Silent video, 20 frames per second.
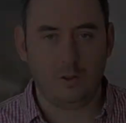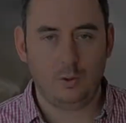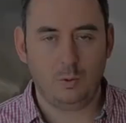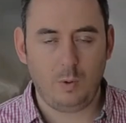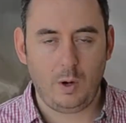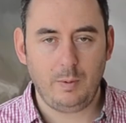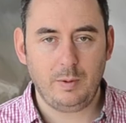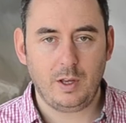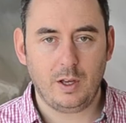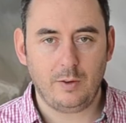So
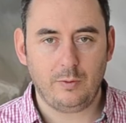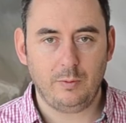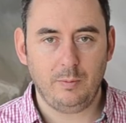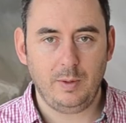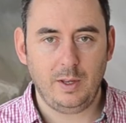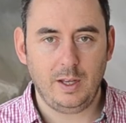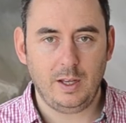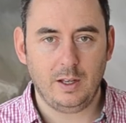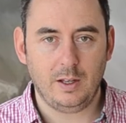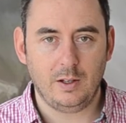where are we going from
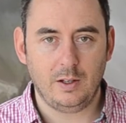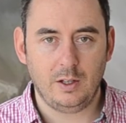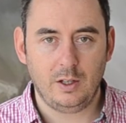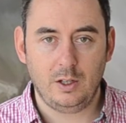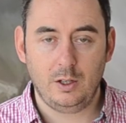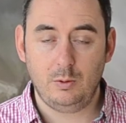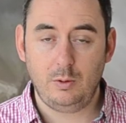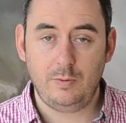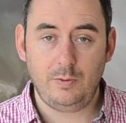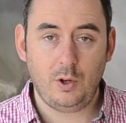here?
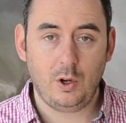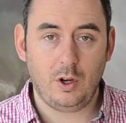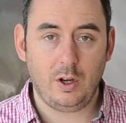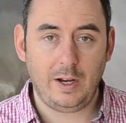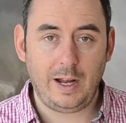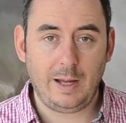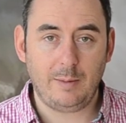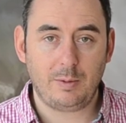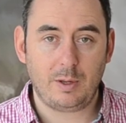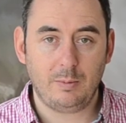We've got an
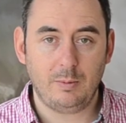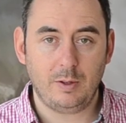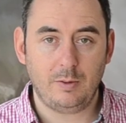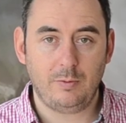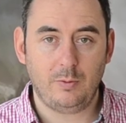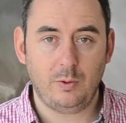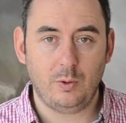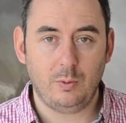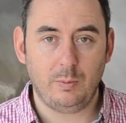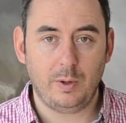app coming
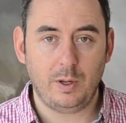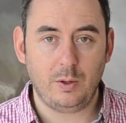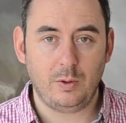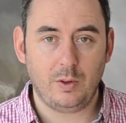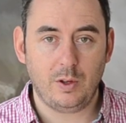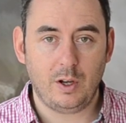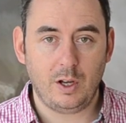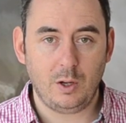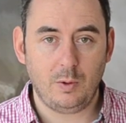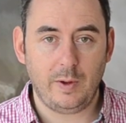for both
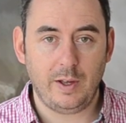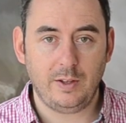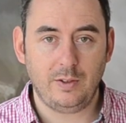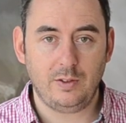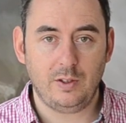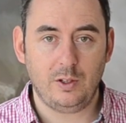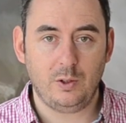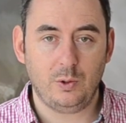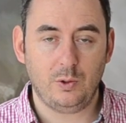iOS and